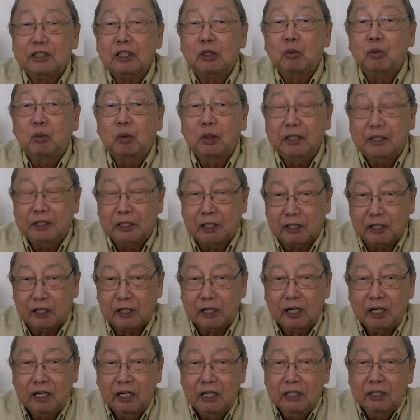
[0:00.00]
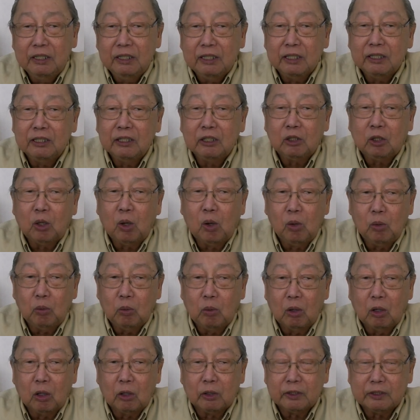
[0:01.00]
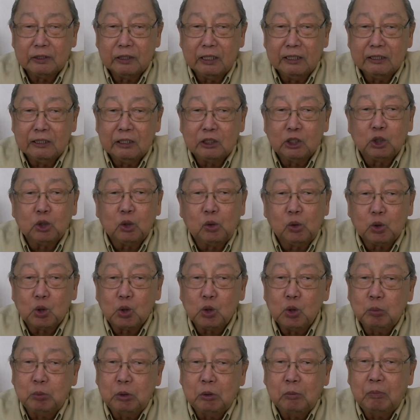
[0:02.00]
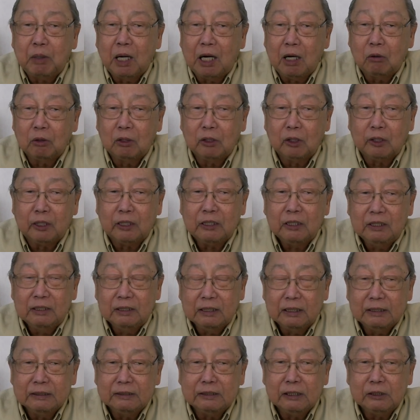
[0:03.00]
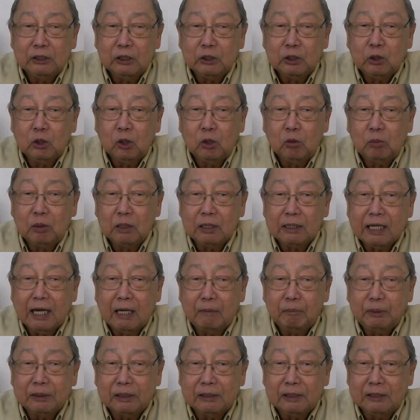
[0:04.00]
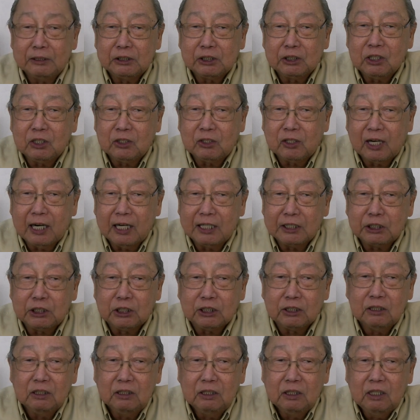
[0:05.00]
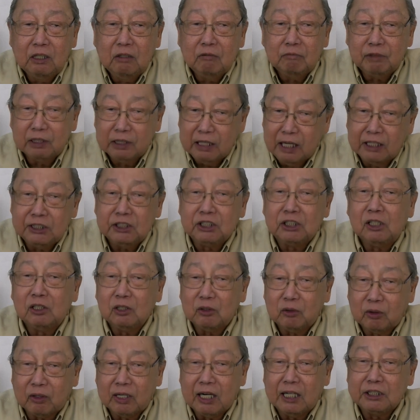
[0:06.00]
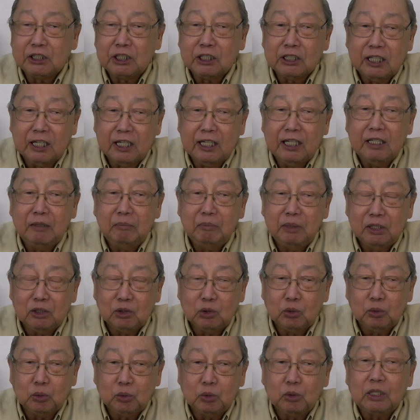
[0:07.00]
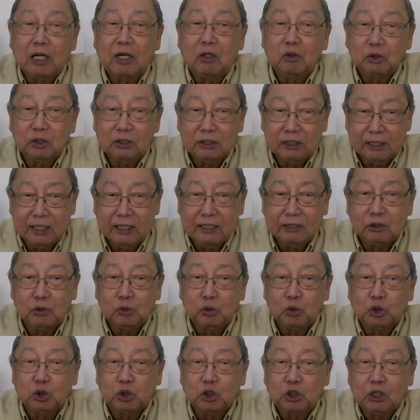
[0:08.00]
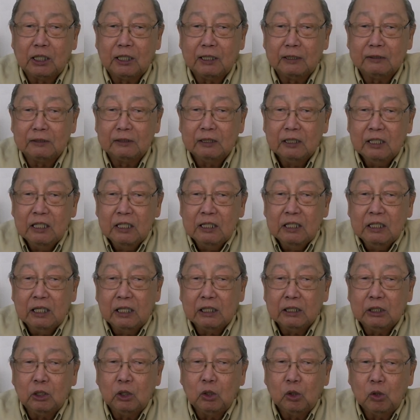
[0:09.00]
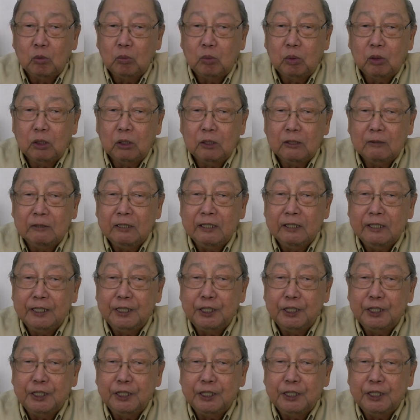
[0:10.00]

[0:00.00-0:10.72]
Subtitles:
the winner in the Cold War and the sole superpower until the global capitalist crash, financial crash, came in 2008 to start a global